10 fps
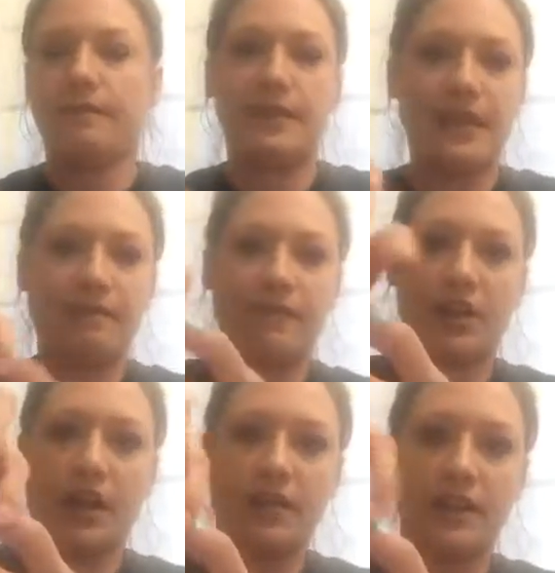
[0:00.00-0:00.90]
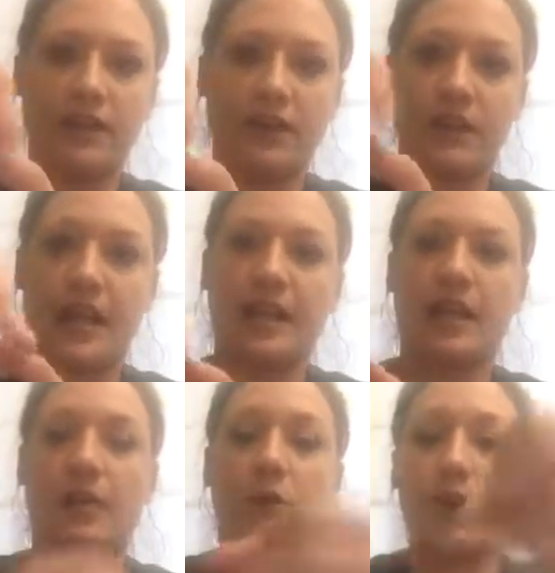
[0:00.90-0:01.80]
See, there you go. It doesn't feel
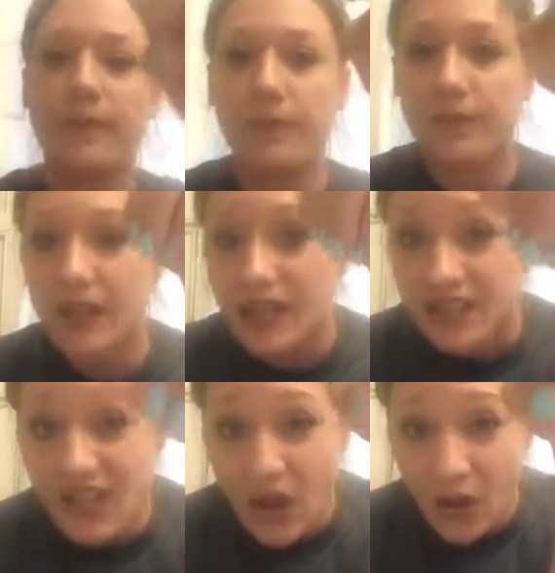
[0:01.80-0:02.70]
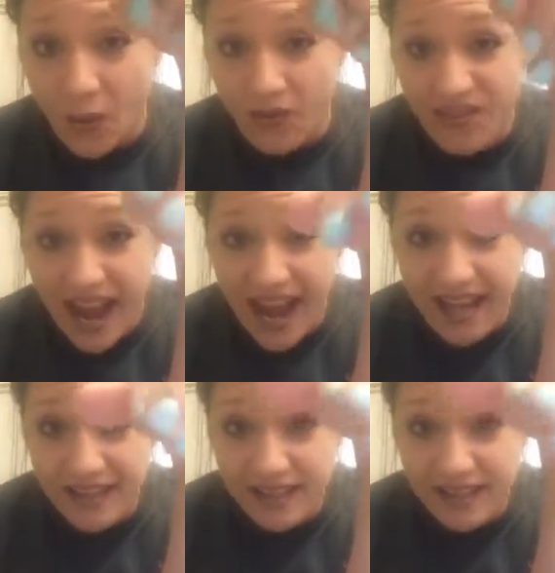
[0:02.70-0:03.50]
tacky anymore. So that